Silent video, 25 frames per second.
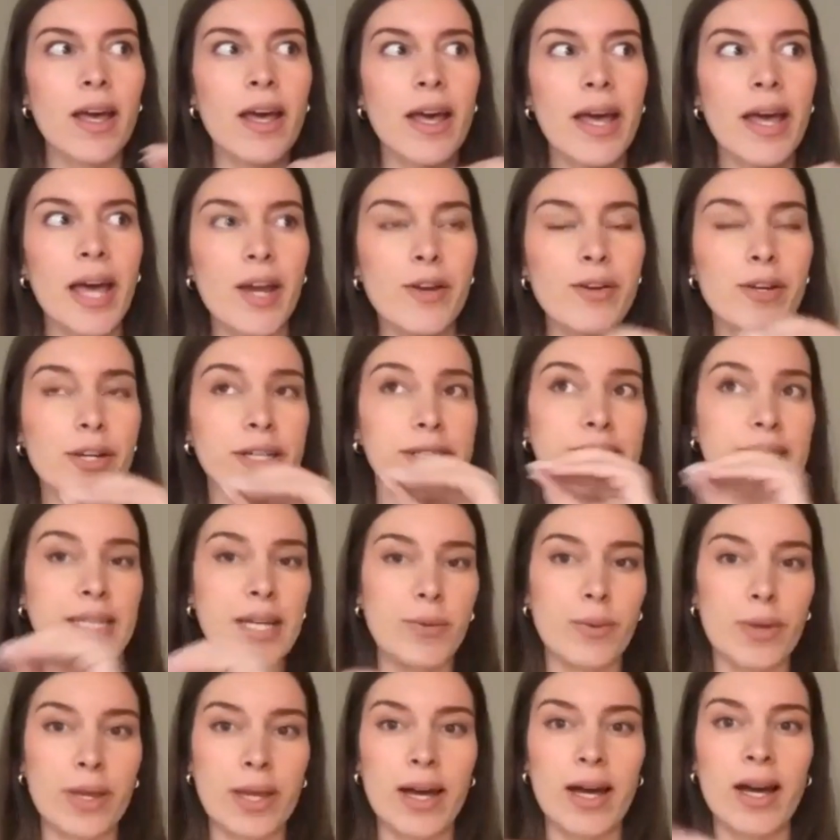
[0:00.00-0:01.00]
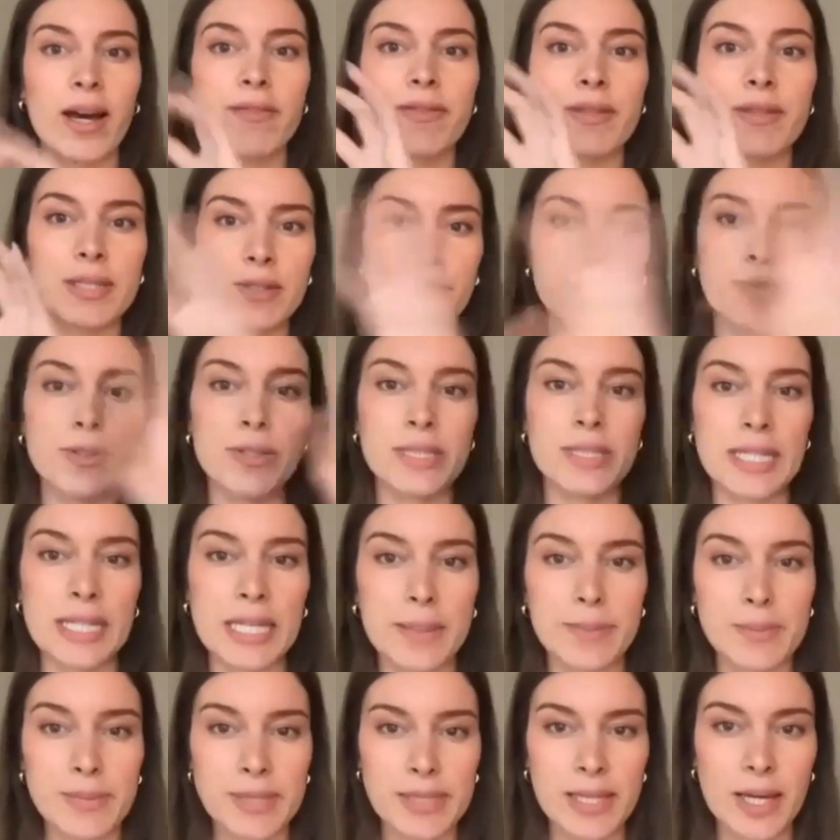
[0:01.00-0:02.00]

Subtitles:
areas that we have, the different teams